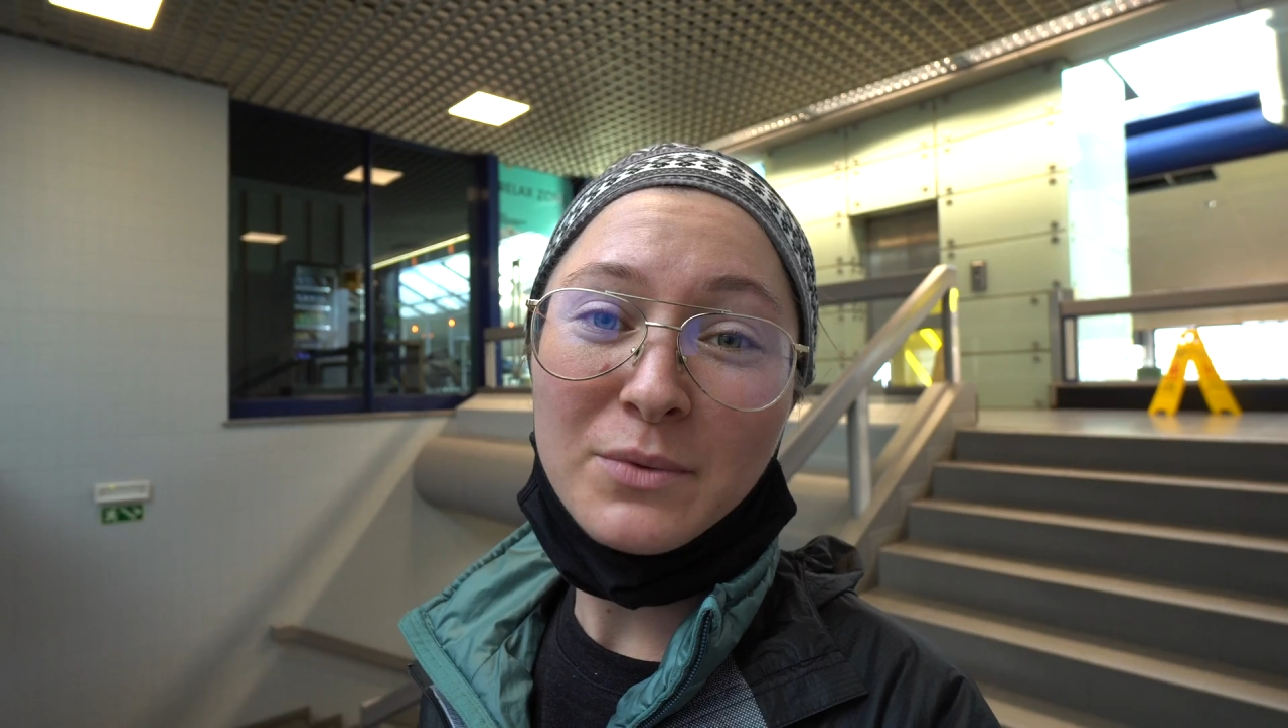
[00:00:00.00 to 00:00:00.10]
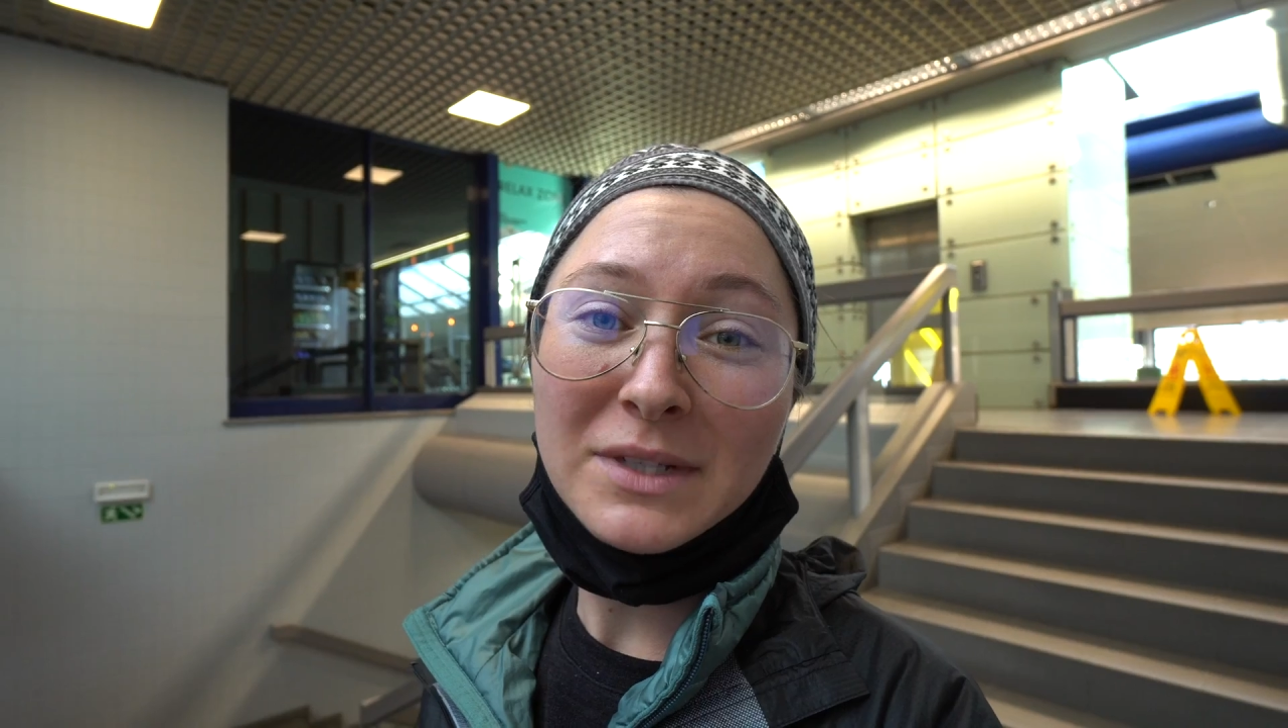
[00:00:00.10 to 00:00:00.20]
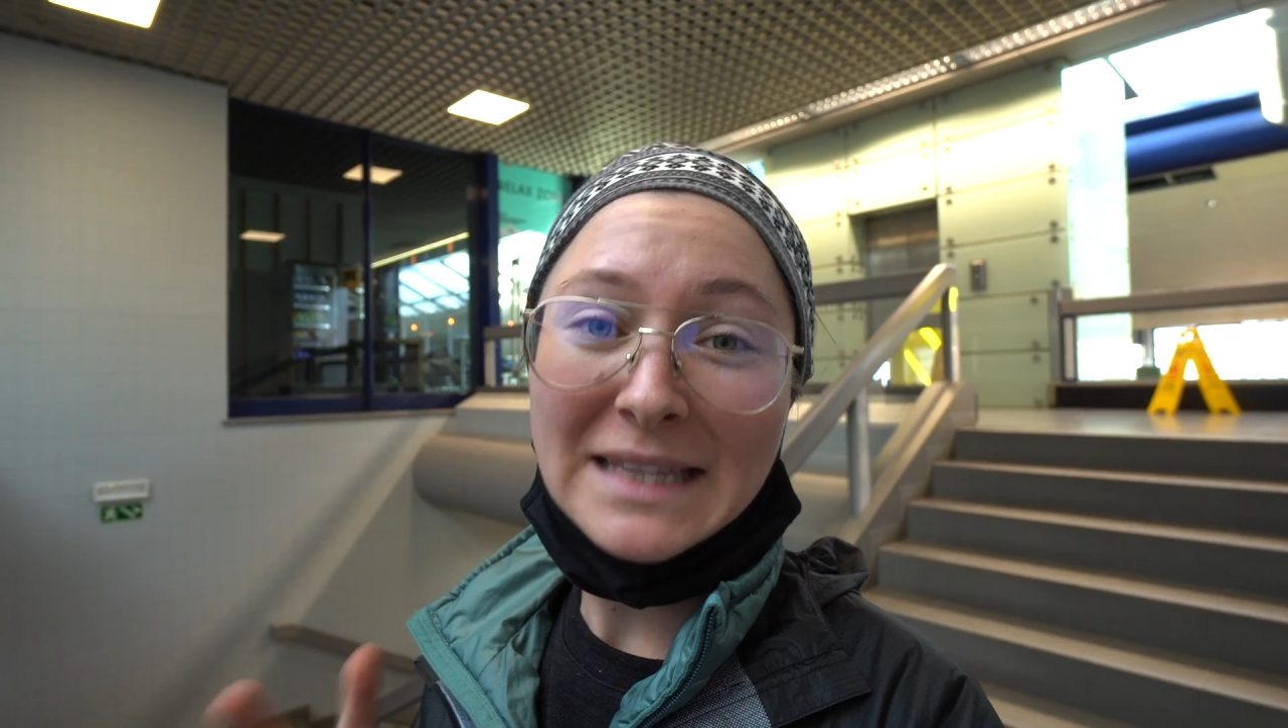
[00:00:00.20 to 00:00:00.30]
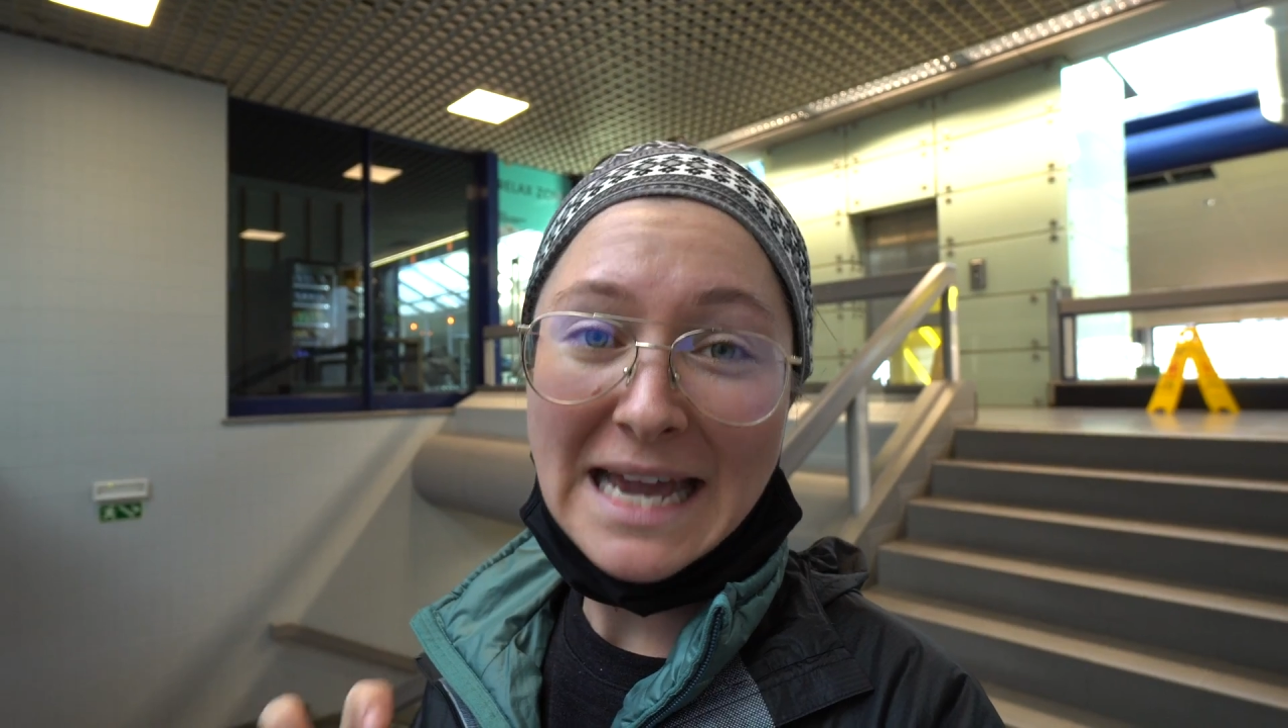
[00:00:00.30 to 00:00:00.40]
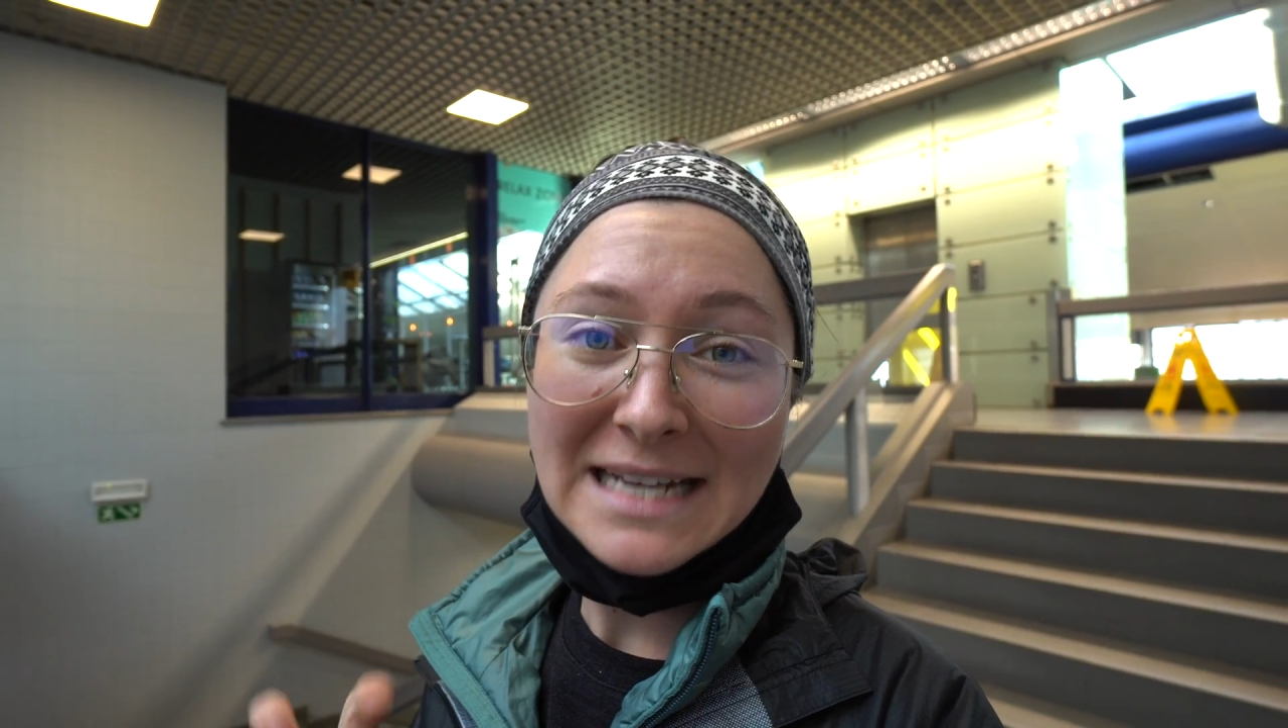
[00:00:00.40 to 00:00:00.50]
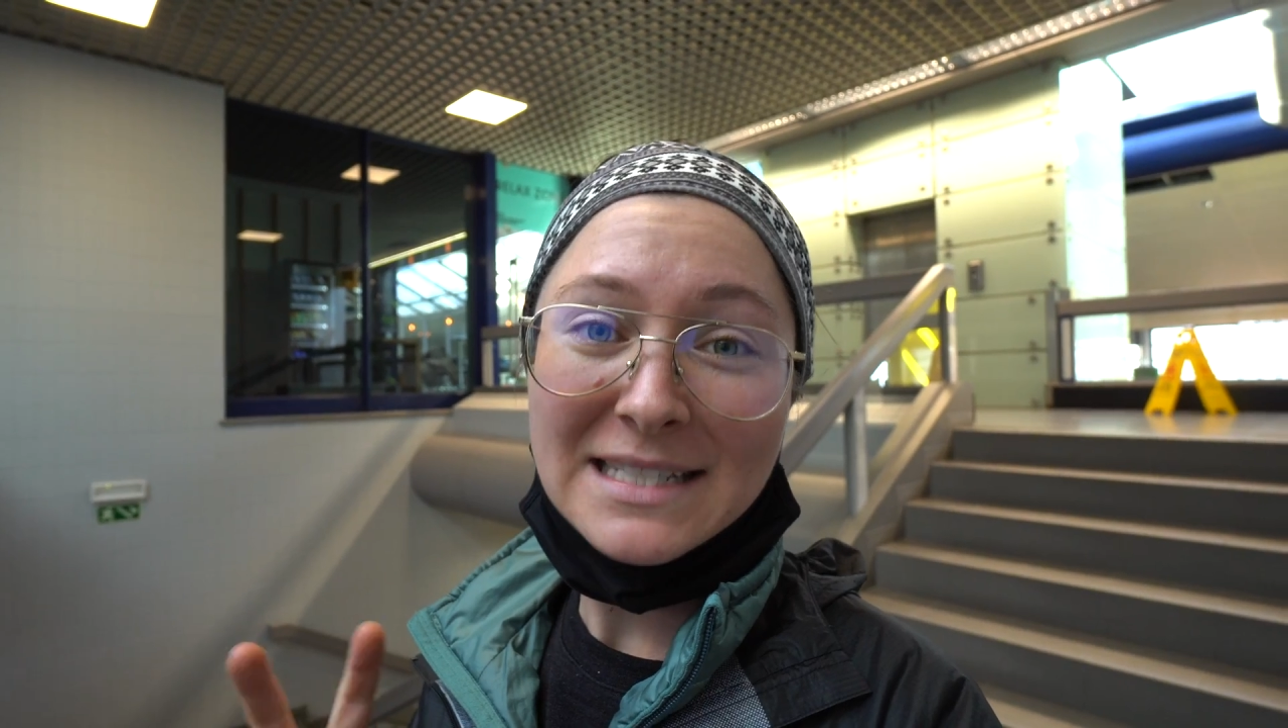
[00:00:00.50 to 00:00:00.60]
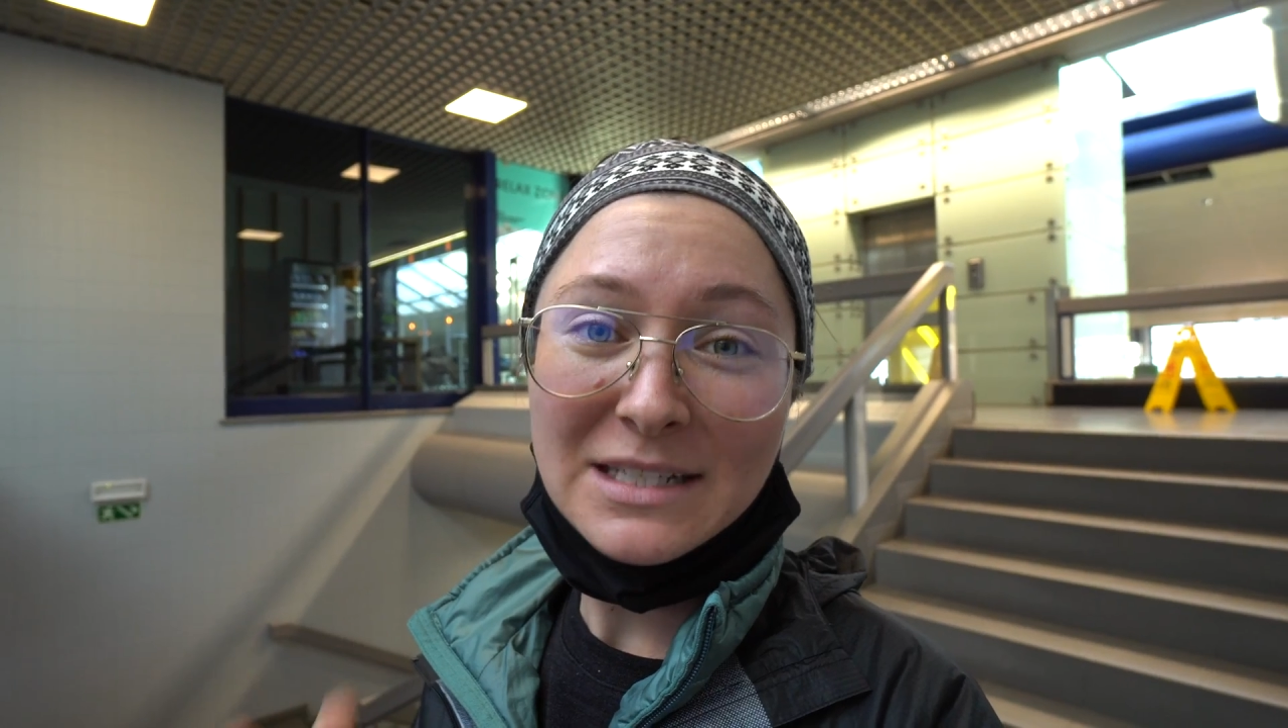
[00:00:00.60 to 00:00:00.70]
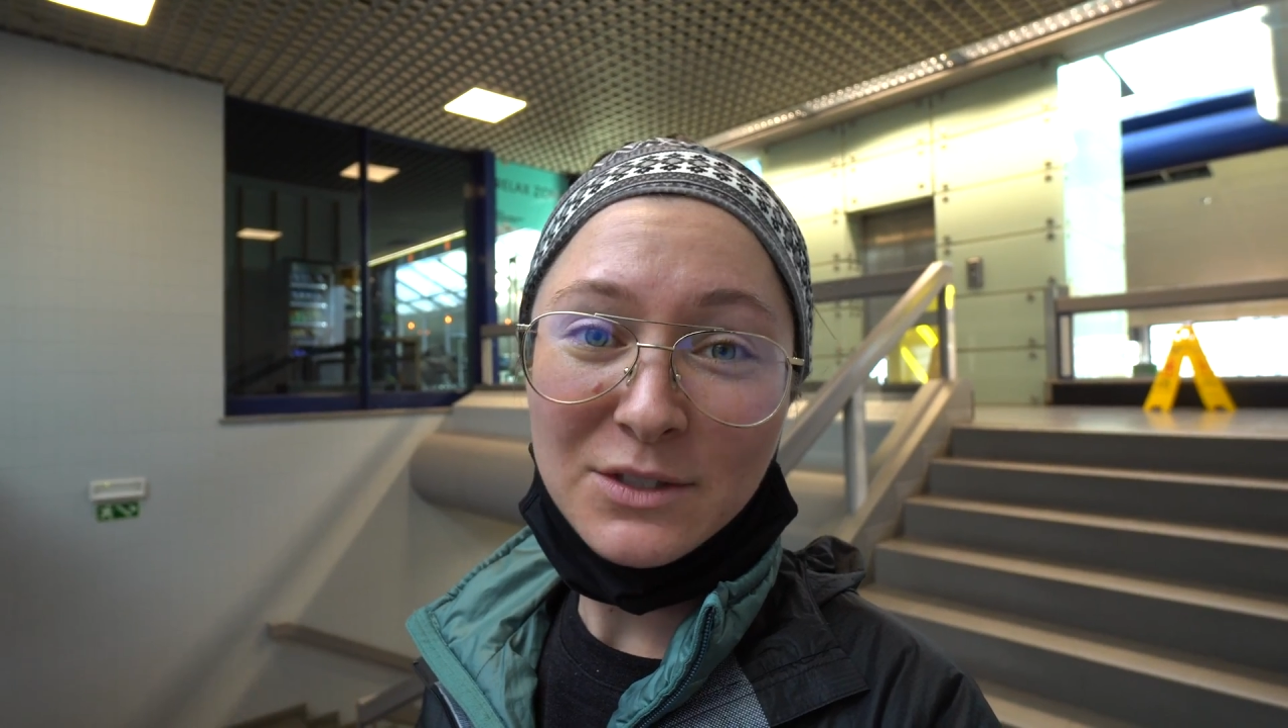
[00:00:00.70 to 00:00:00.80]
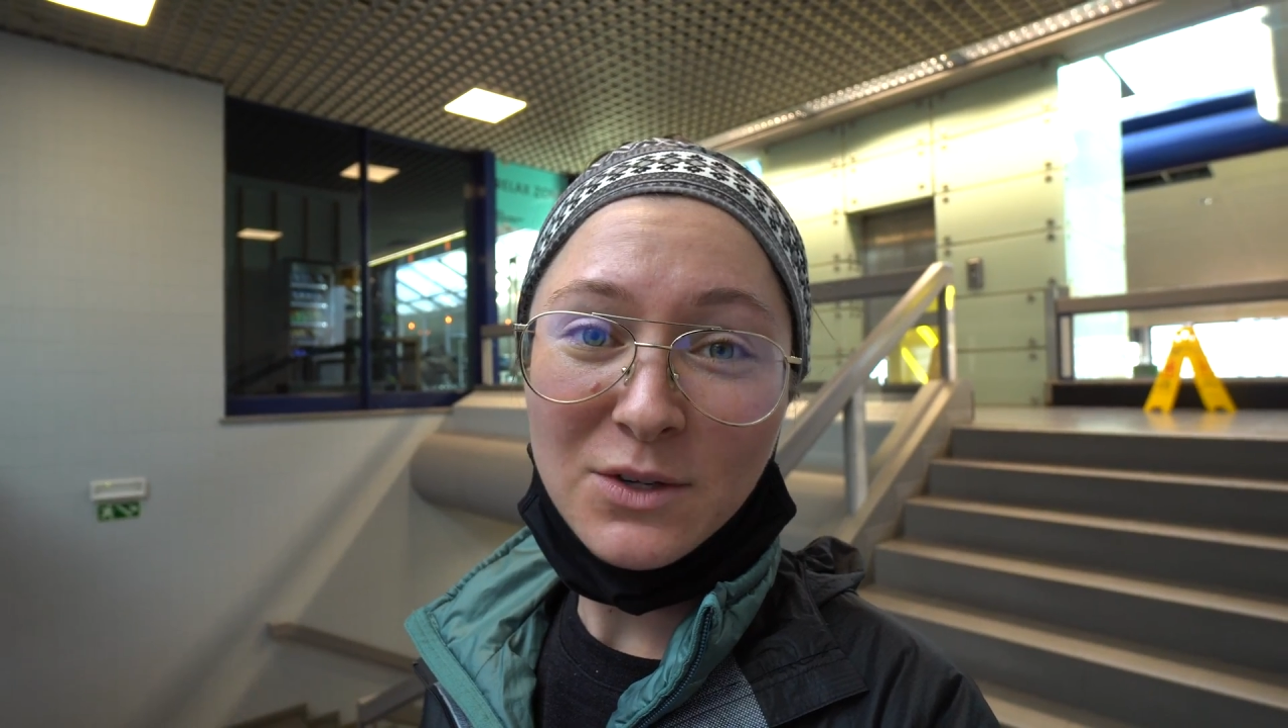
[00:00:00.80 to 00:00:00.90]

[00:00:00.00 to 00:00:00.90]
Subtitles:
relaxing